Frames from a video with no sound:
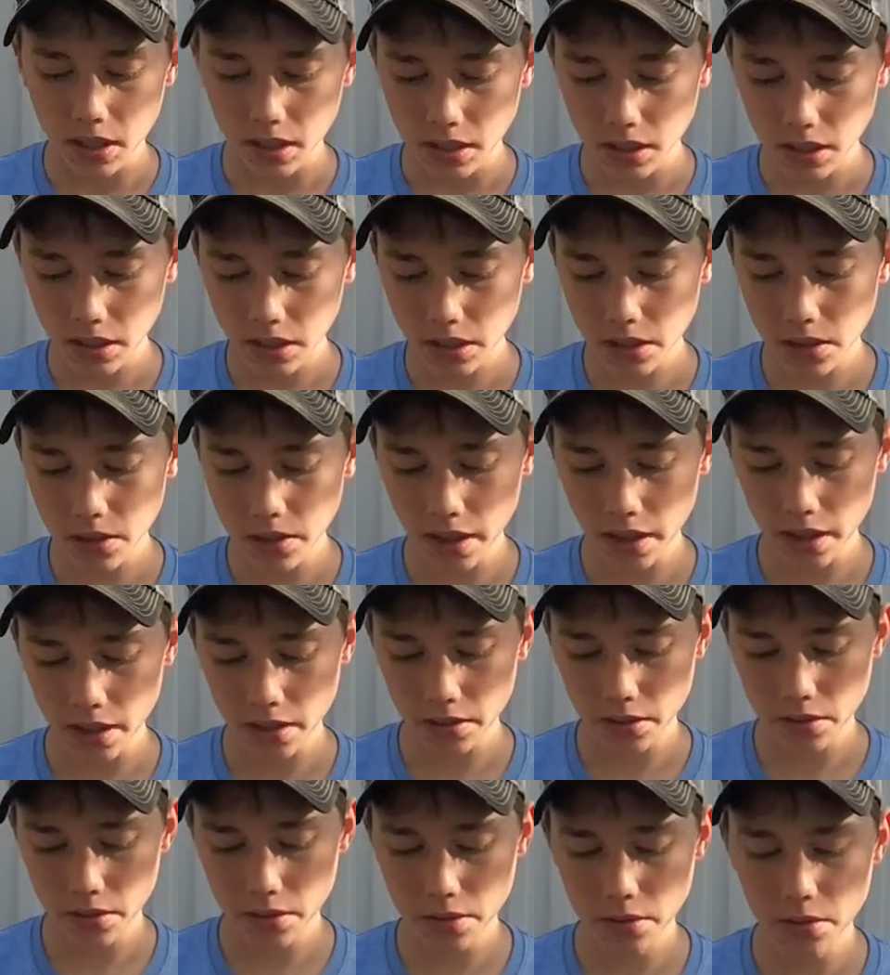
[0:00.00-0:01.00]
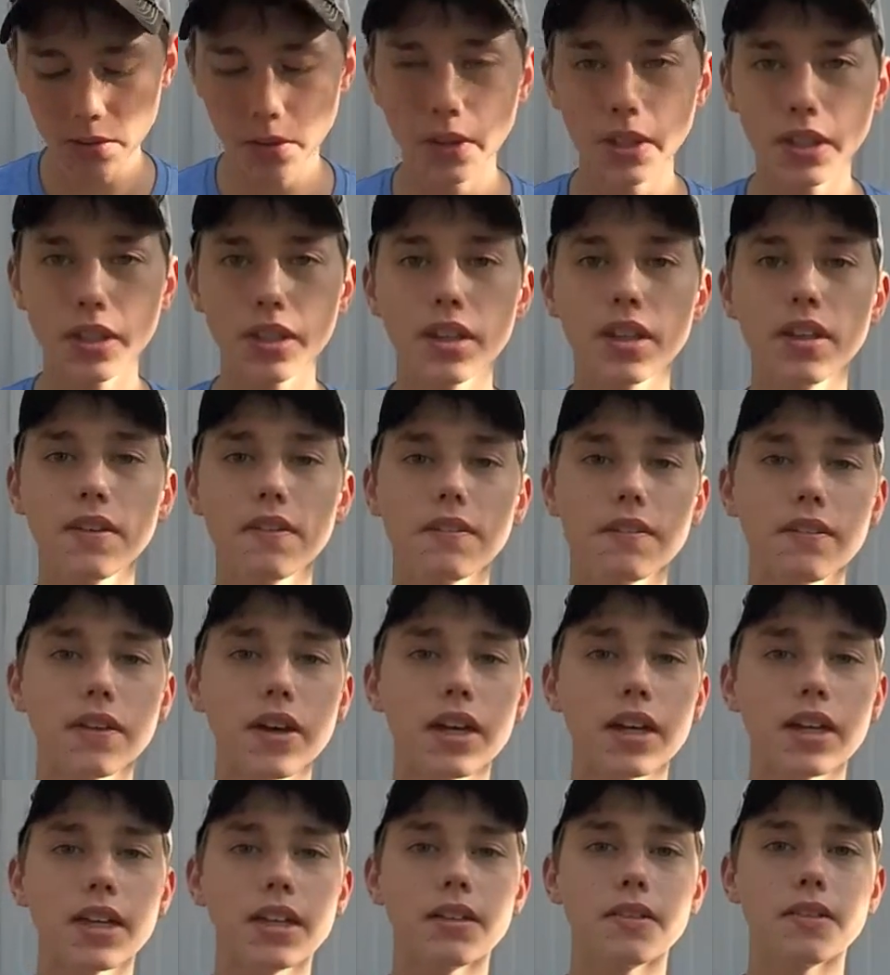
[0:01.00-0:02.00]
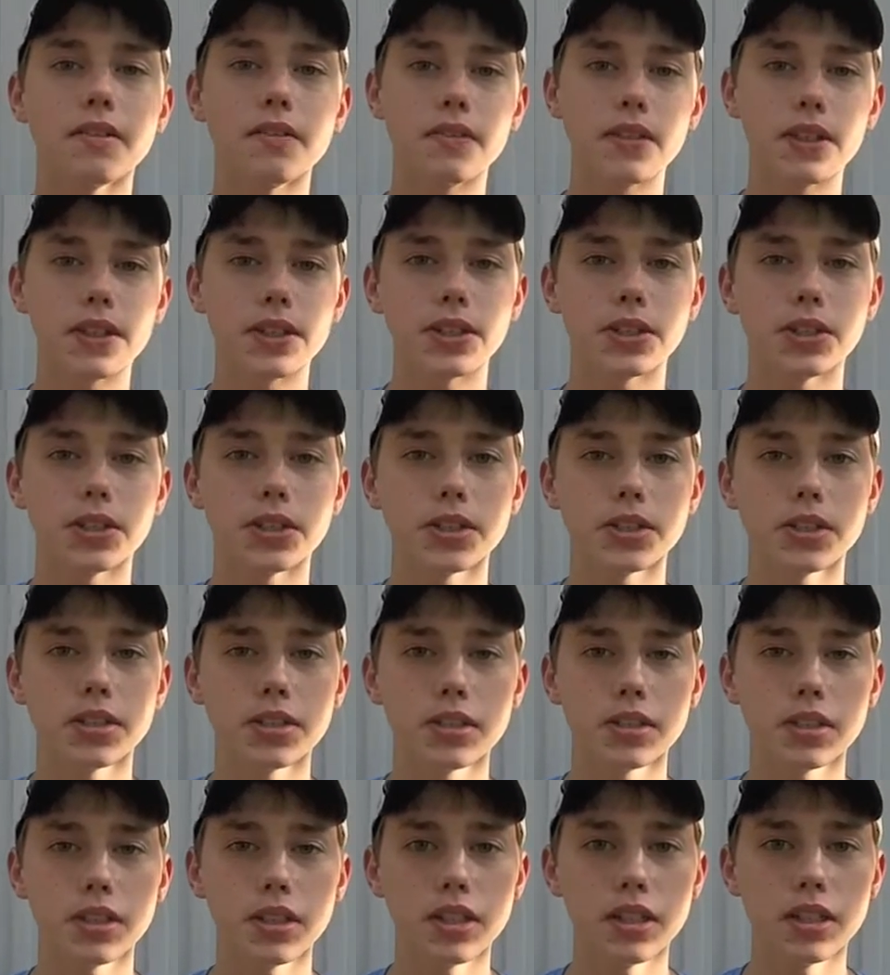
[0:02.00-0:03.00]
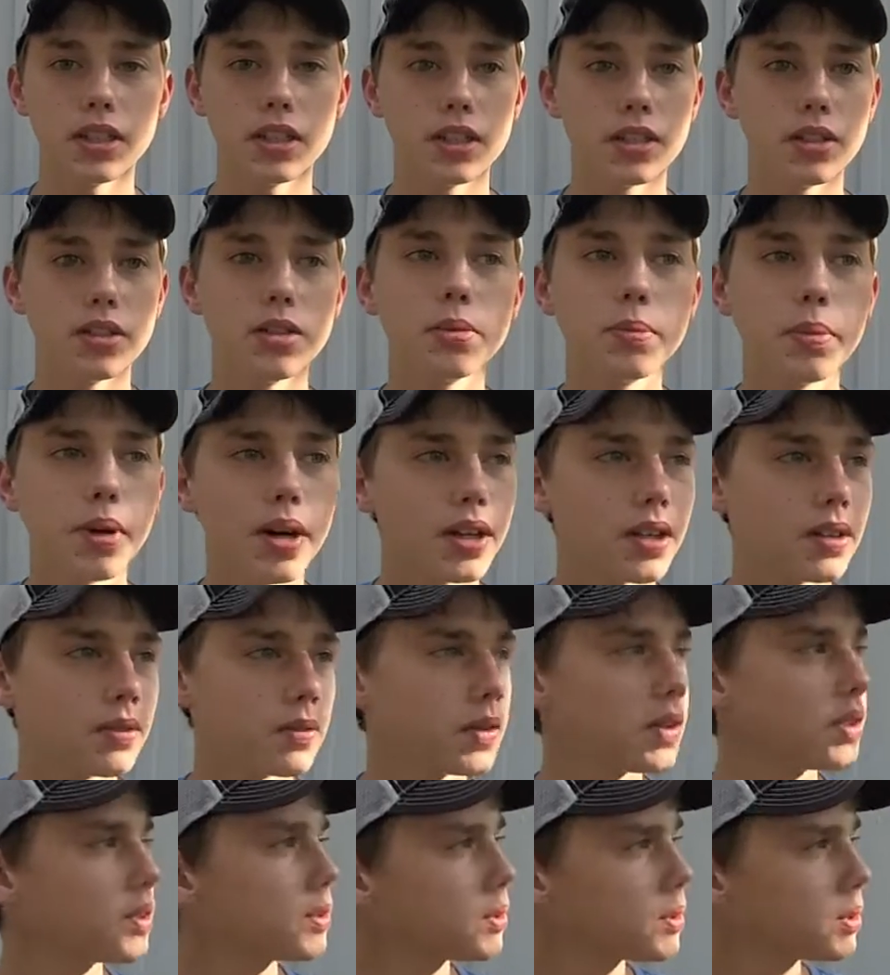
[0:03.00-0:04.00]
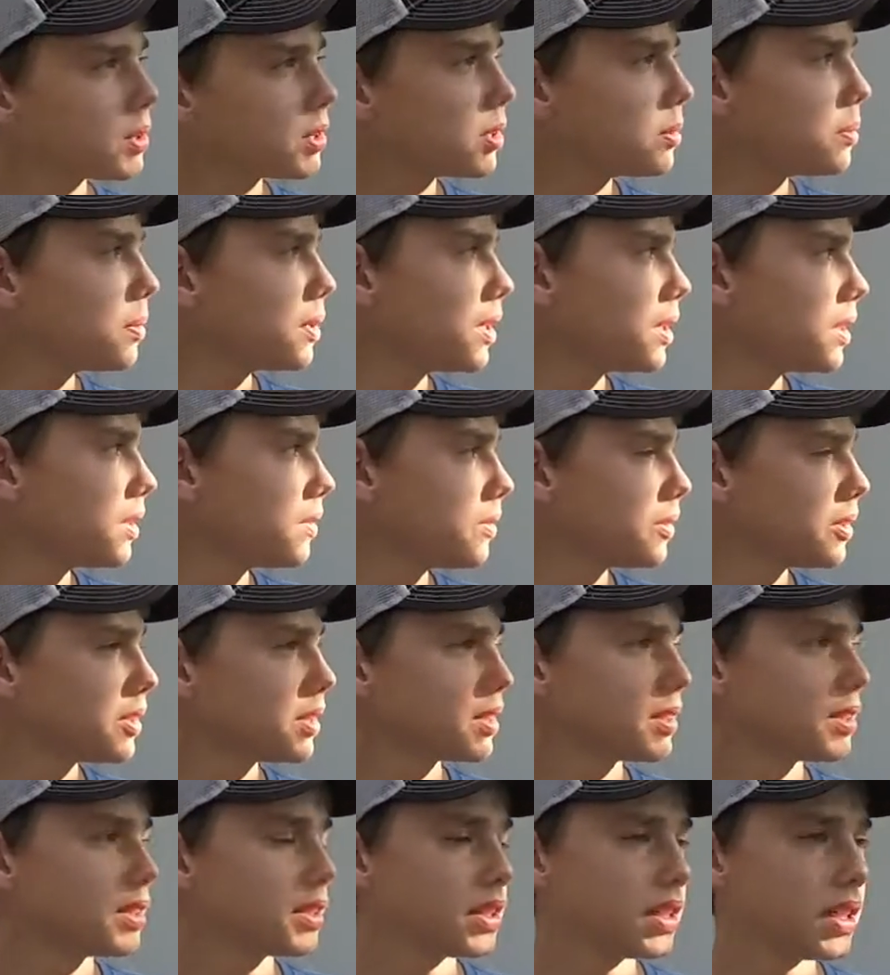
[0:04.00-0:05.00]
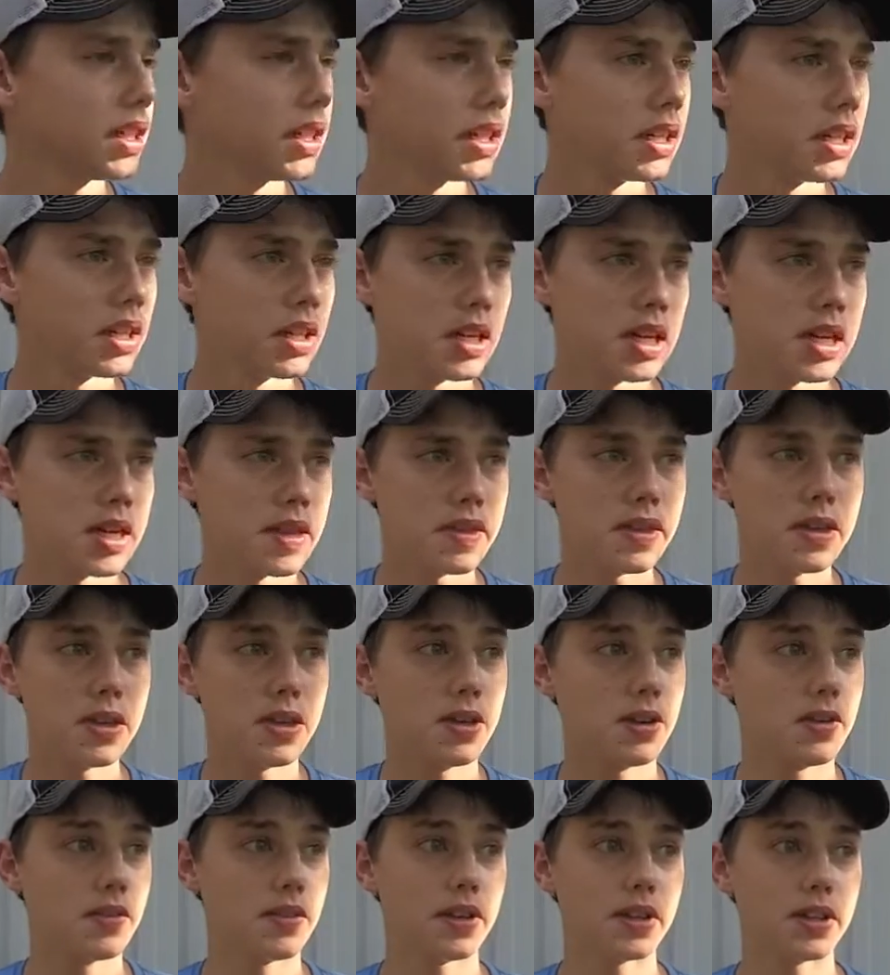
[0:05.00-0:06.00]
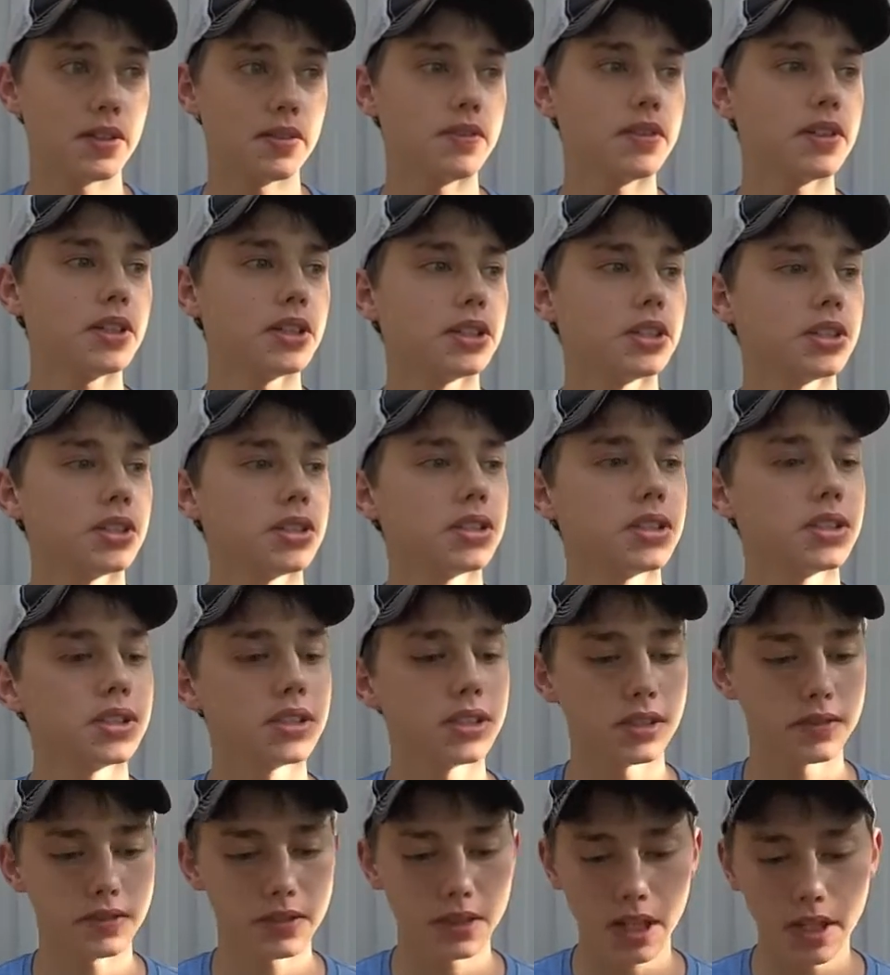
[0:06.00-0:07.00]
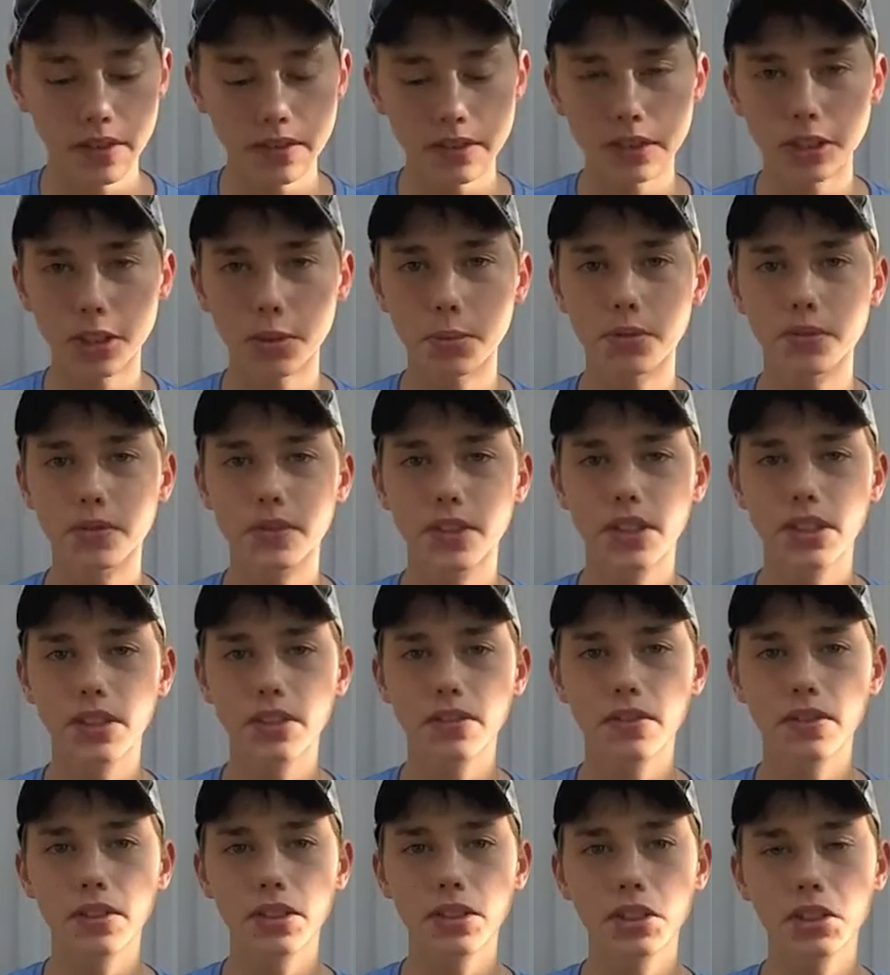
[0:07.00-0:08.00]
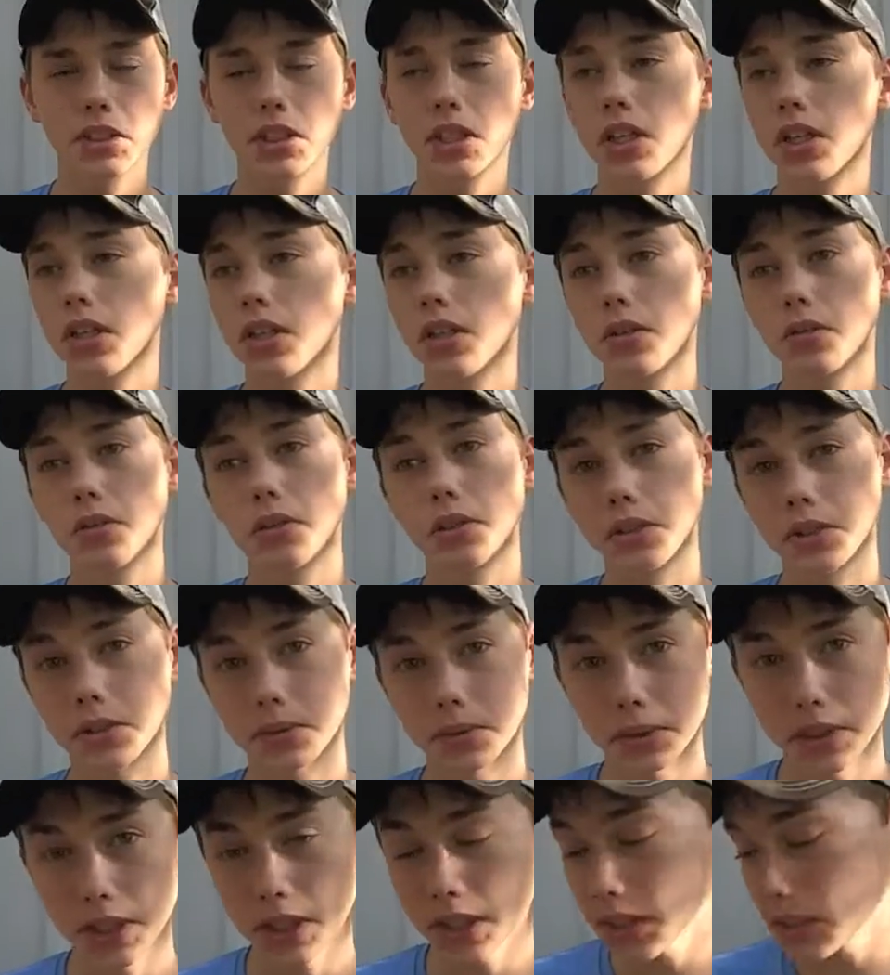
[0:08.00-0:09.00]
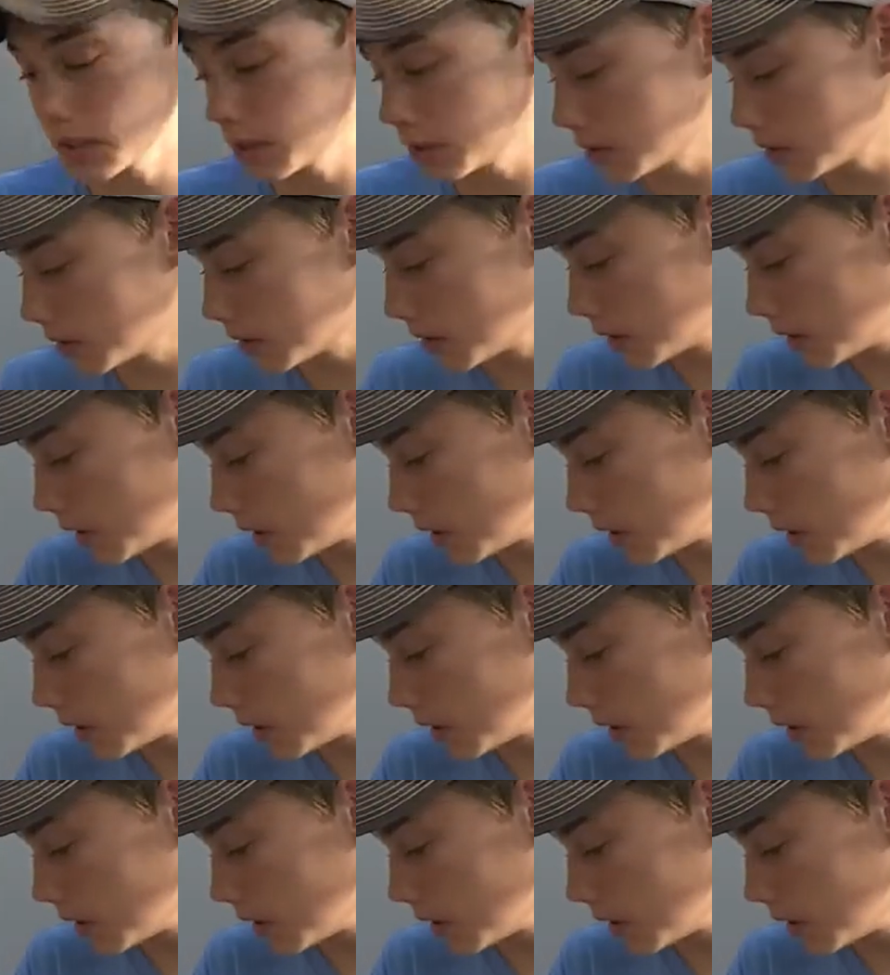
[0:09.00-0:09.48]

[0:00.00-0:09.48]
telling you how to quickly find fish in a new body of water or in a body of water that you have already fished. If you're having trouble finding fish, which we all do,